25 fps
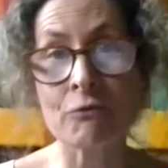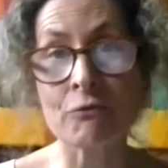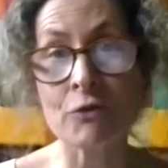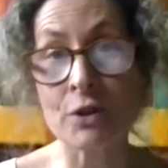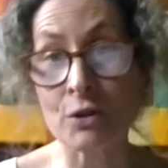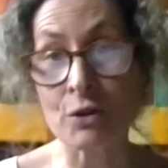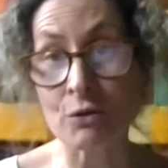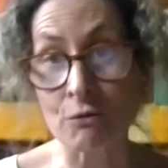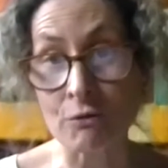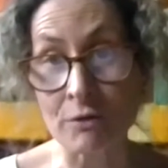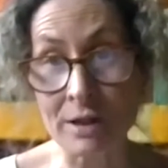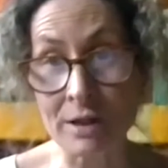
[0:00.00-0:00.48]

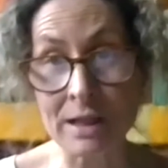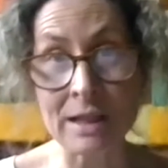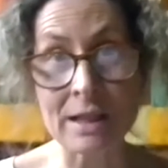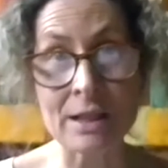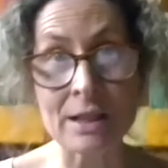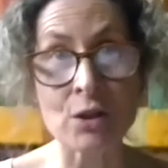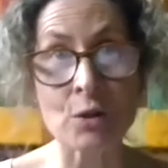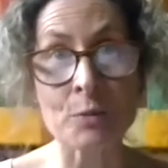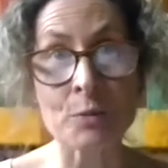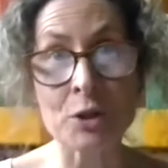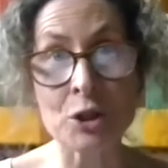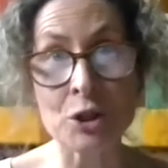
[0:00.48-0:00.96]

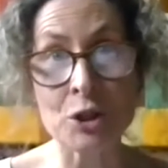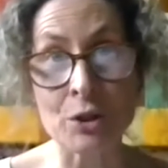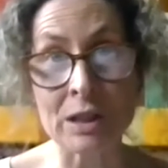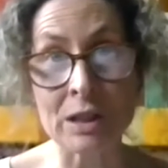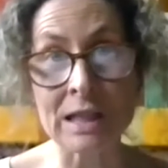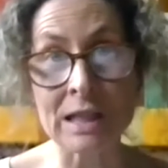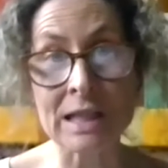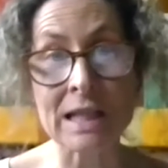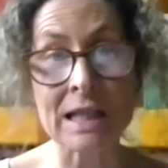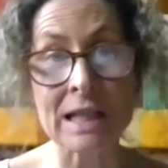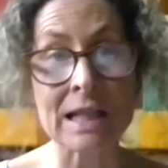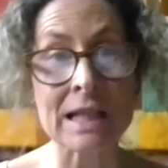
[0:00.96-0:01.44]
resources,
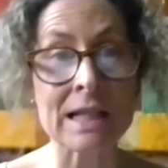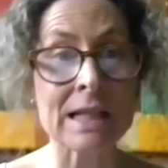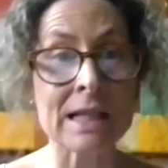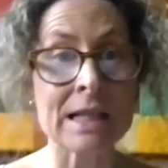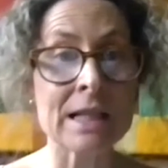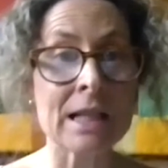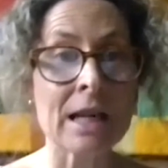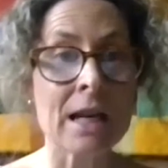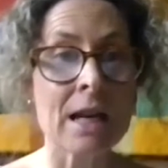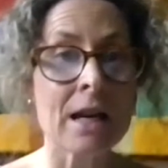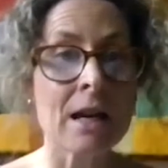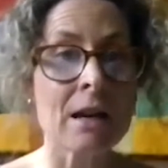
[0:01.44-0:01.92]

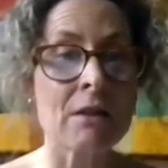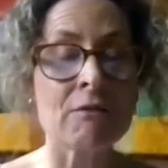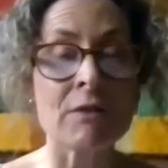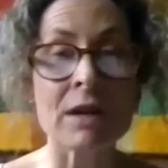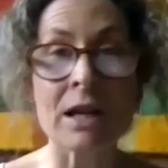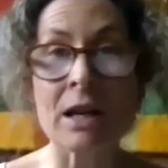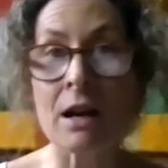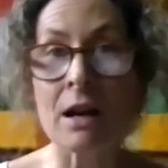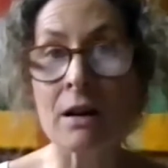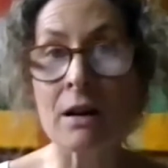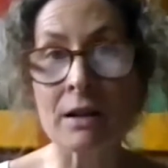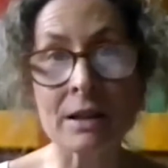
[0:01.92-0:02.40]
opportunities,
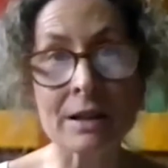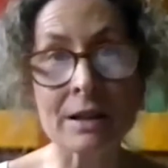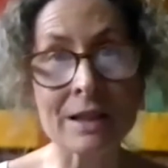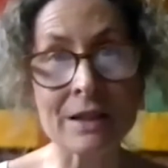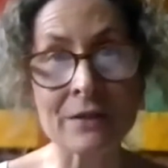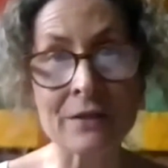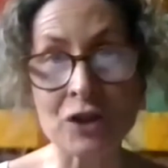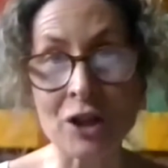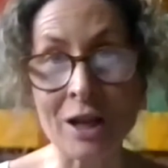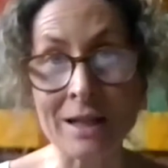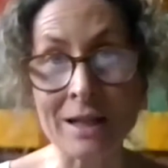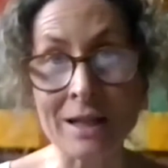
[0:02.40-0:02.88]
regardless
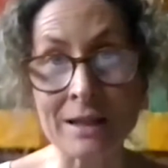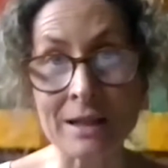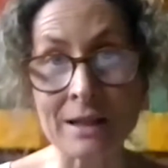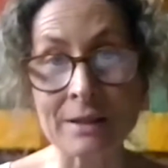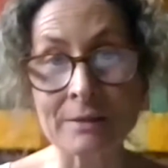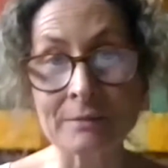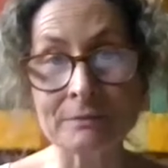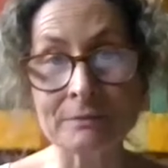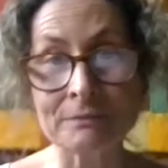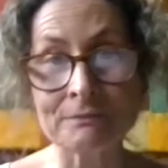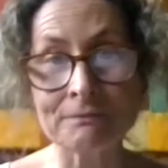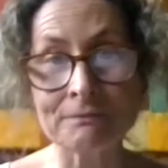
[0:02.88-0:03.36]
of gender.